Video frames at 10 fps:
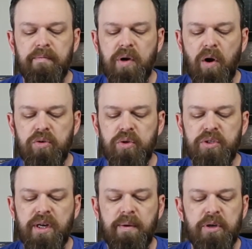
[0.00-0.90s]
cartridge
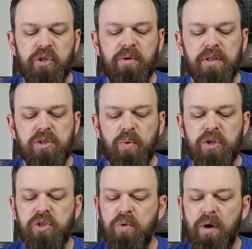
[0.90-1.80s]
in it, but you can
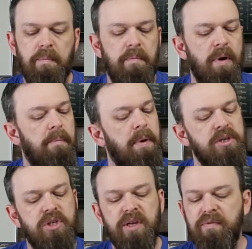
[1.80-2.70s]
switch to a
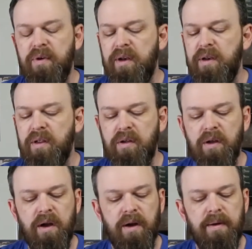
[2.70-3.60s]
bunch of different
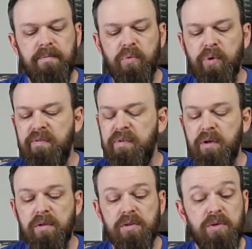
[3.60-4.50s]

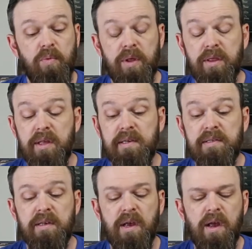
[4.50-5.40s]
refills with
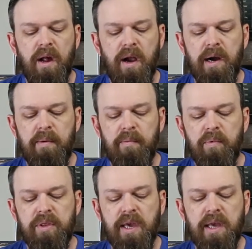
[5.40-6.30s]
this,
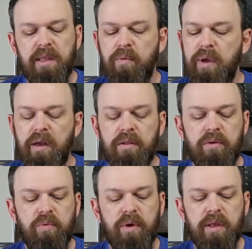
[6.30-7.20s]
with the kit that we
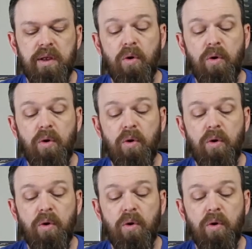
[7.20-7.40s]
include with it.